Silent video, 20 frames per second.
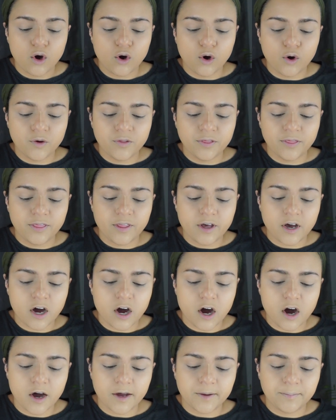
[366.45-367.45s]
on the
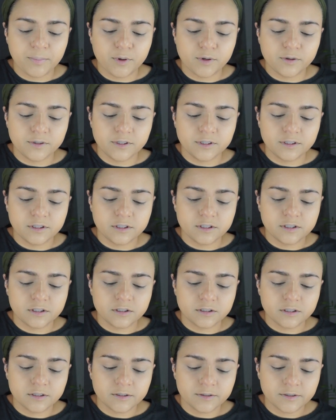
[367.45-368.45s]
high
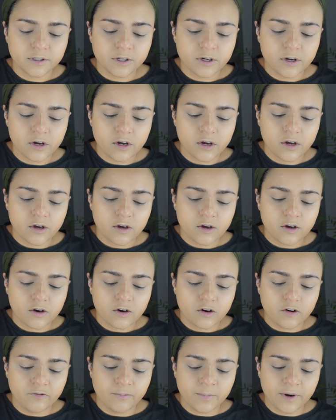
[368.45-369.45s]
points
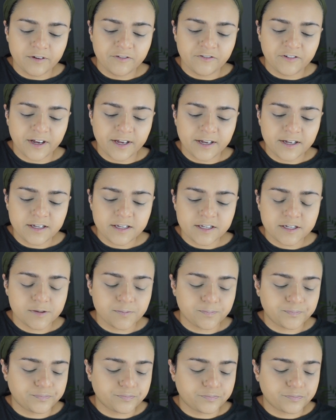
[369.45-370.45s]
of my
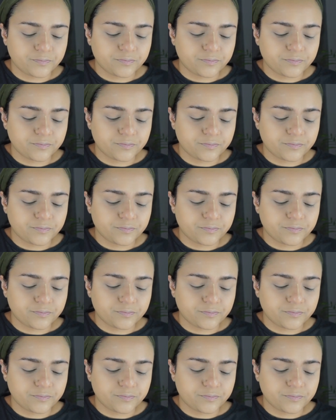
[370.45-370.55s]
face.